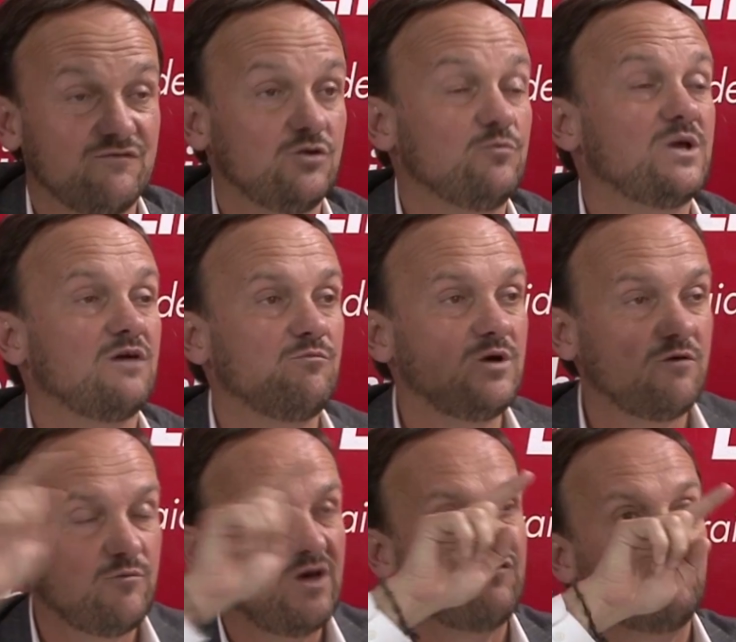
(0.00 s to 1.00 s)

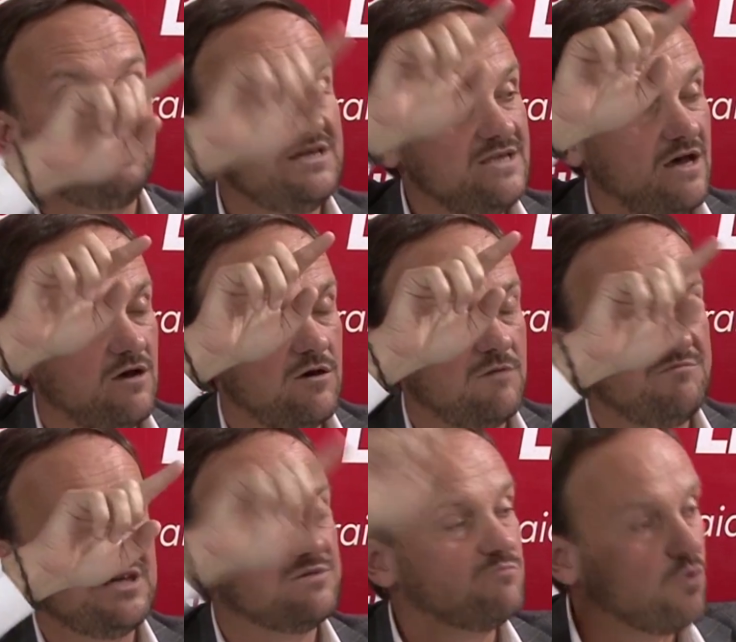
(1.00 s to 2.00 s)
We have a
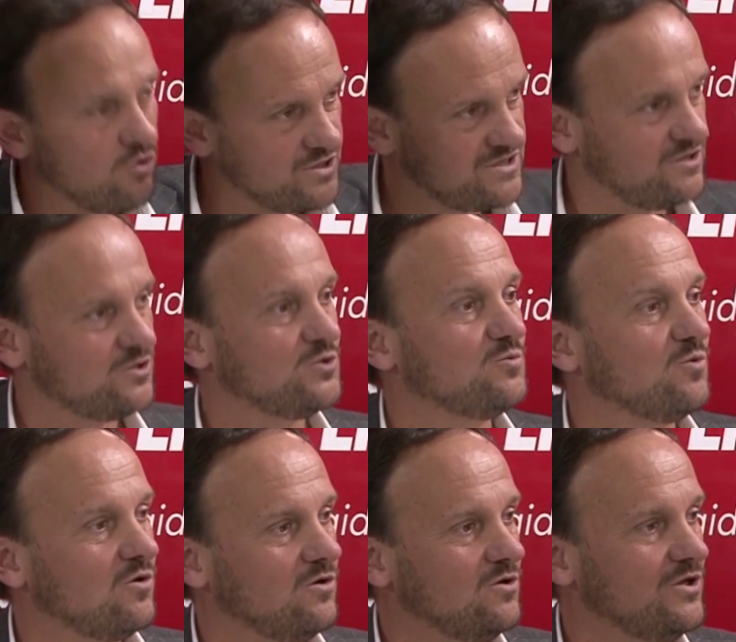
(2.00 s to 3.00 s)
big board on the
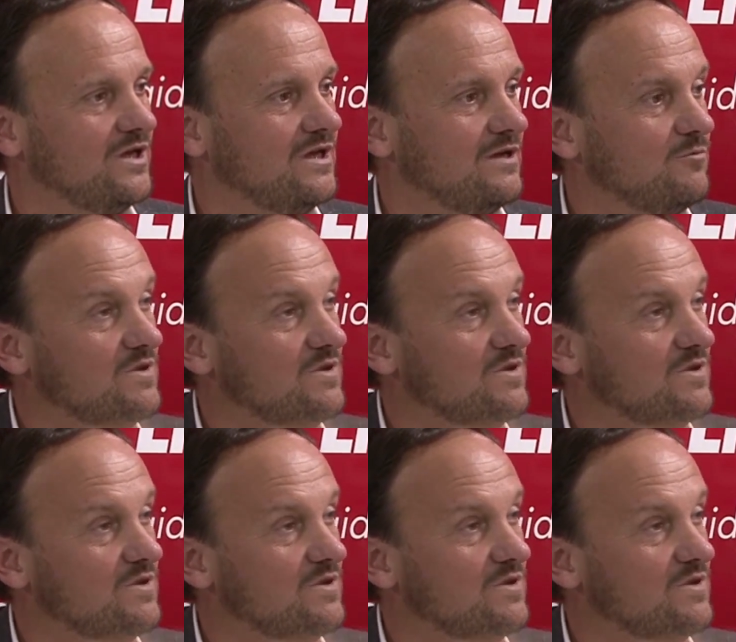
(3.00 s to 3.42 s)
wall with